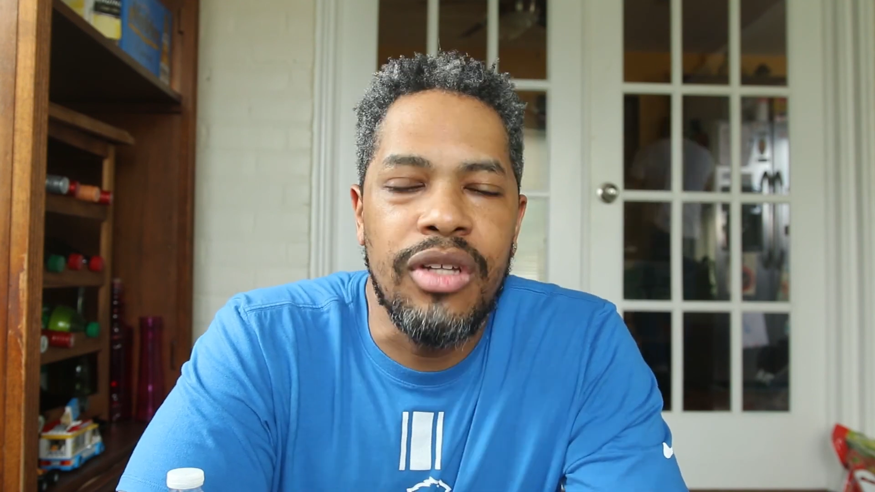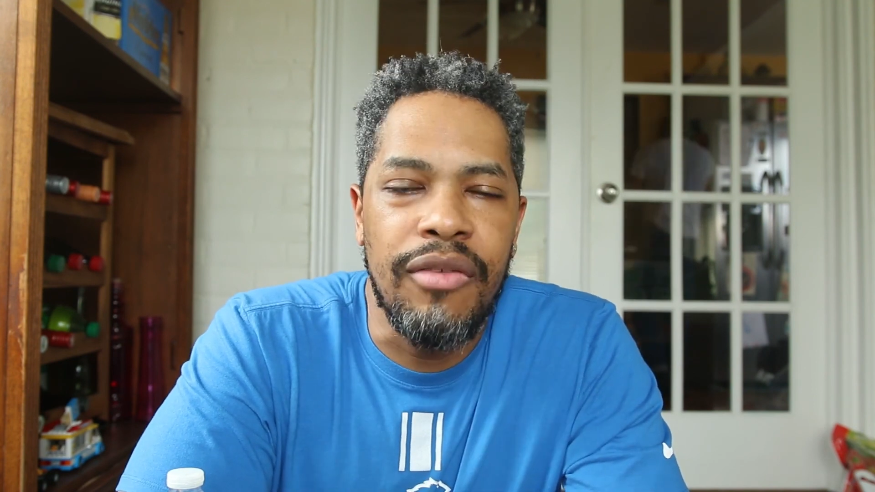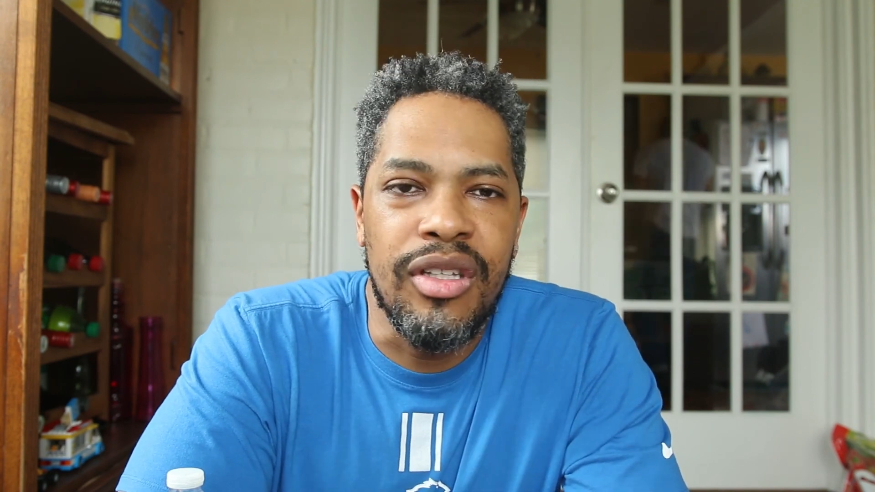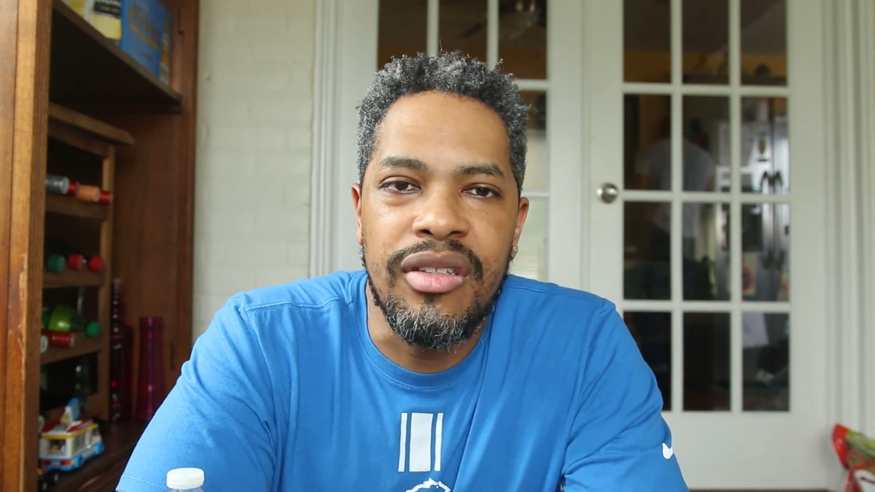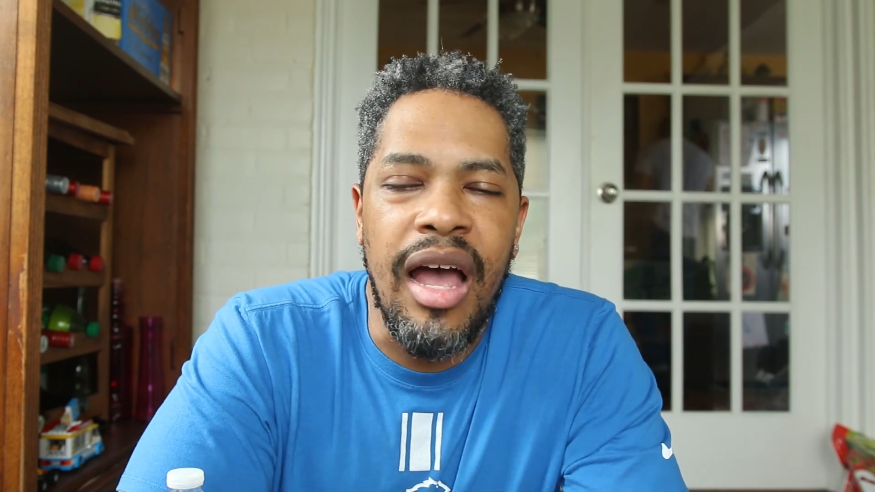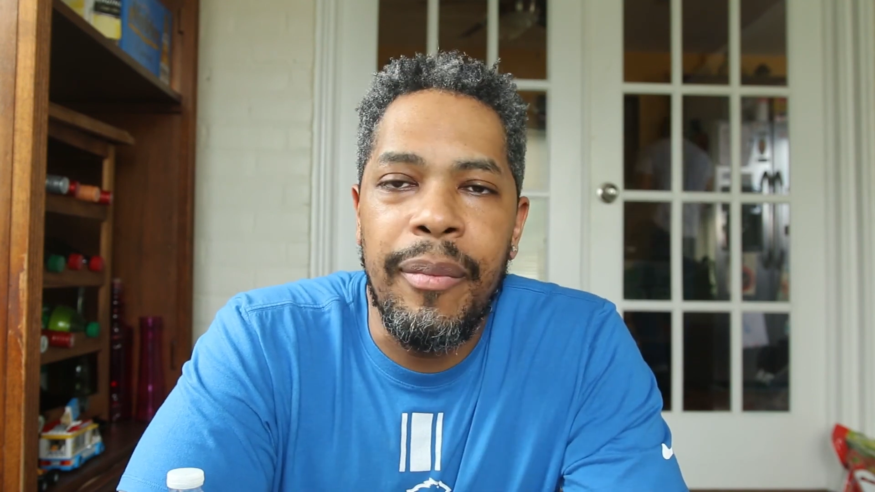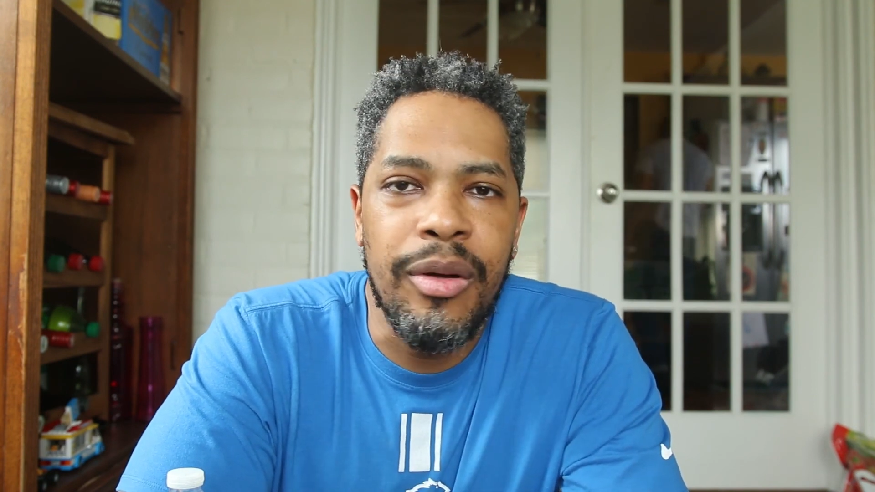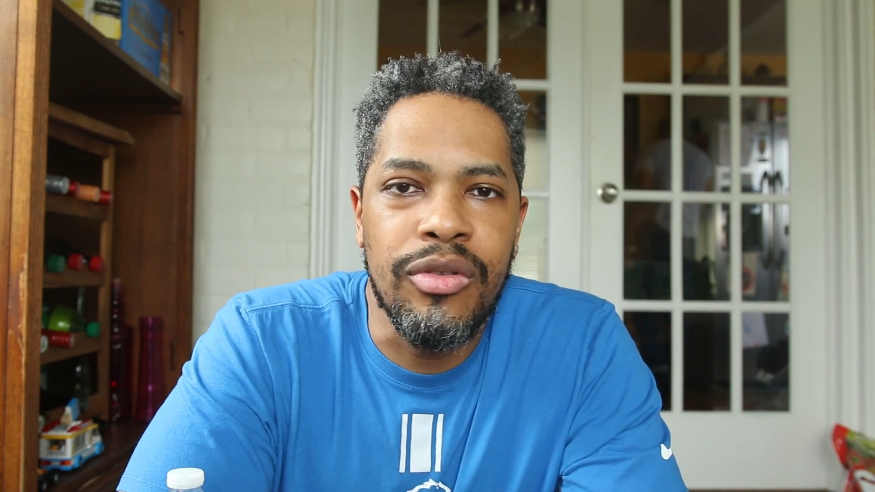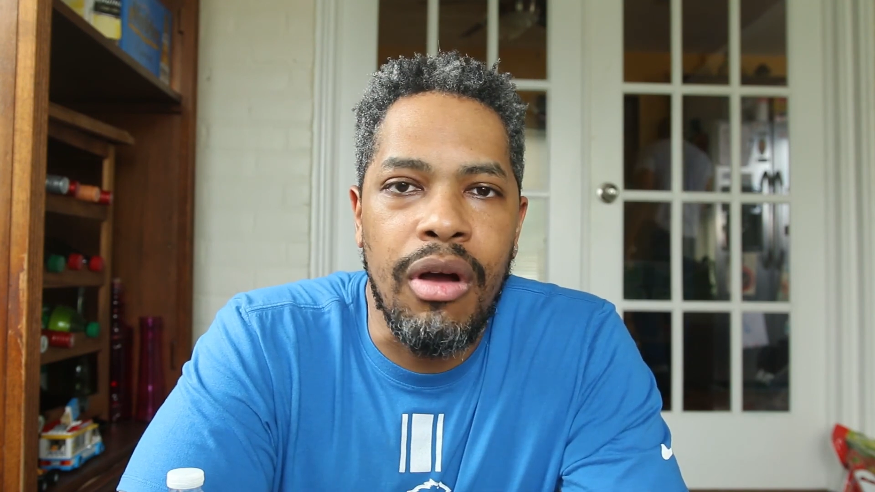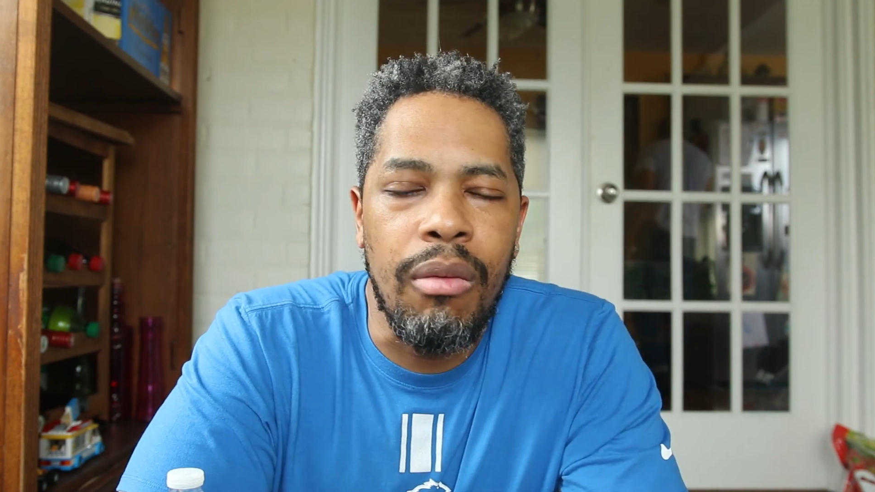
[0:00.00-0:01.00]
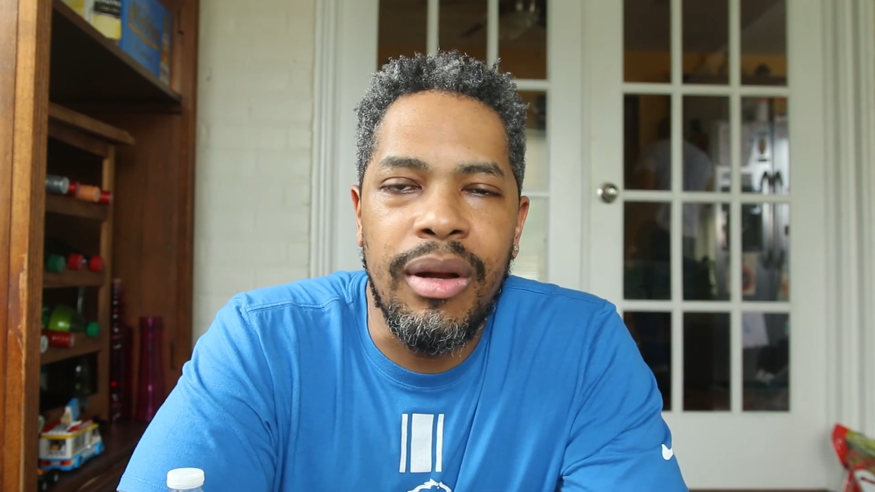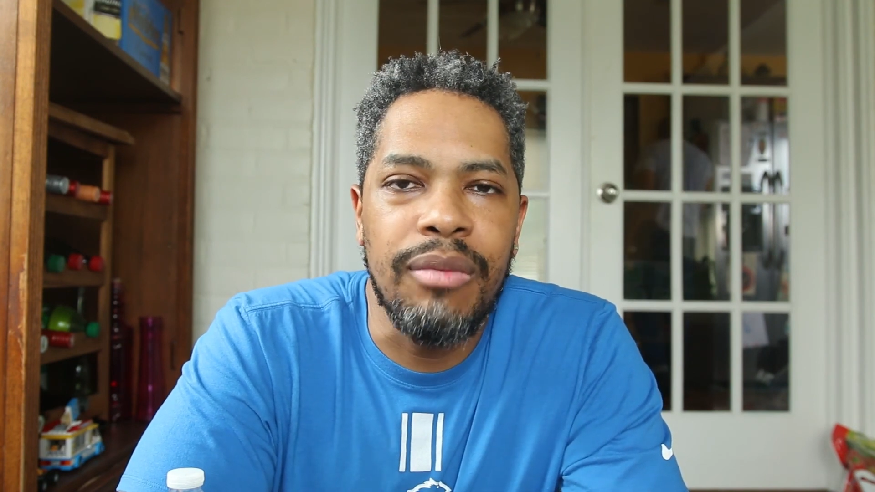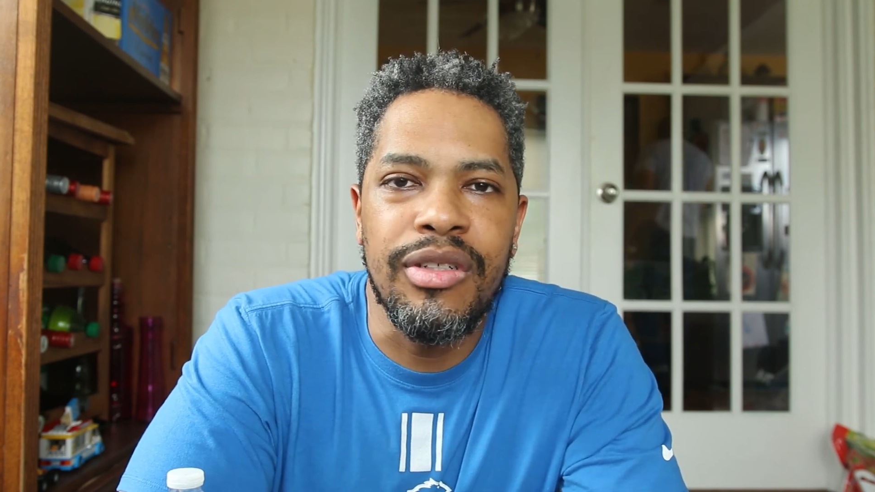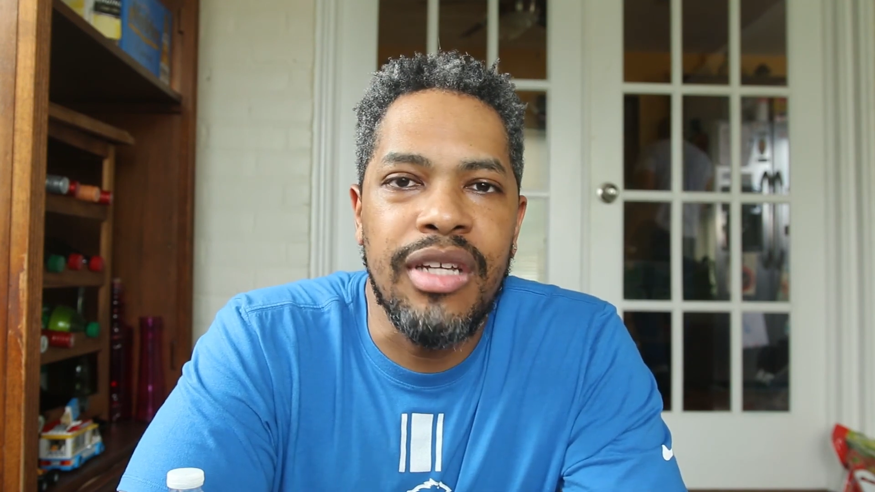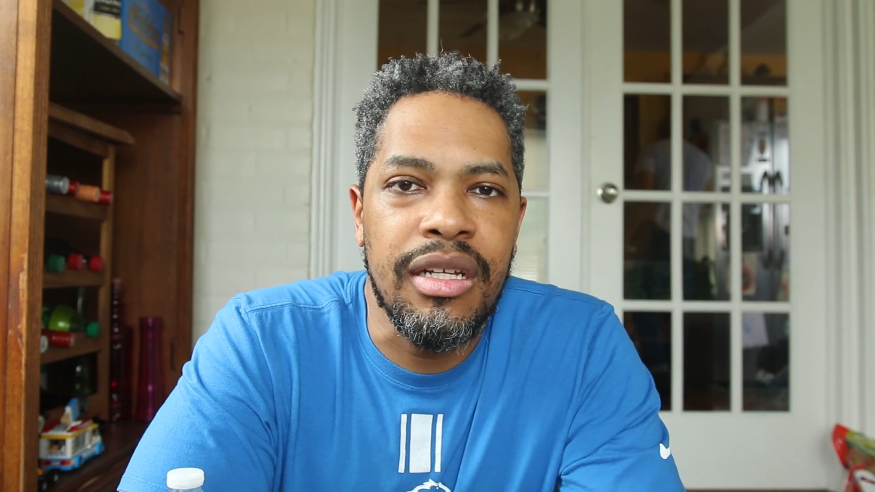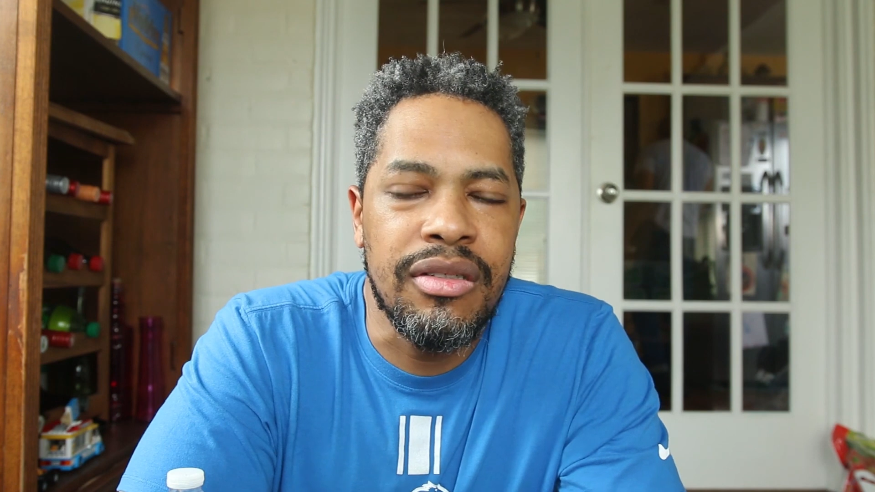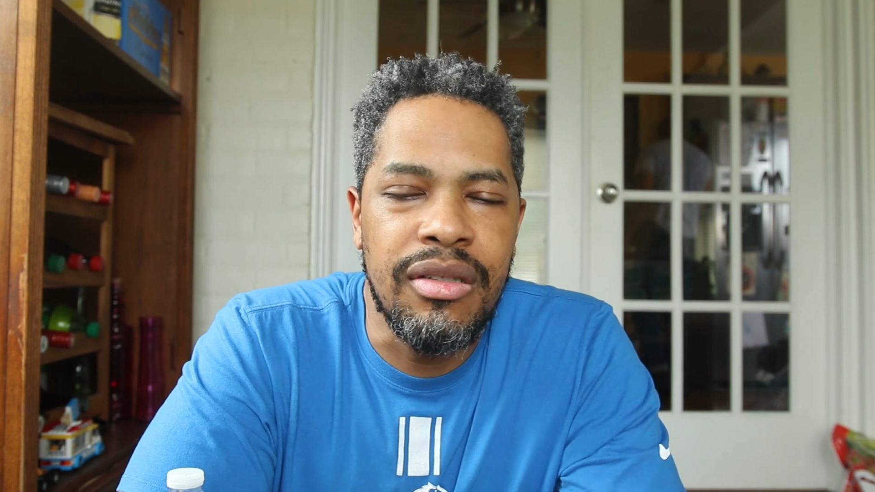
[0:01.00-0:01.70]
If the topic was already ridiculous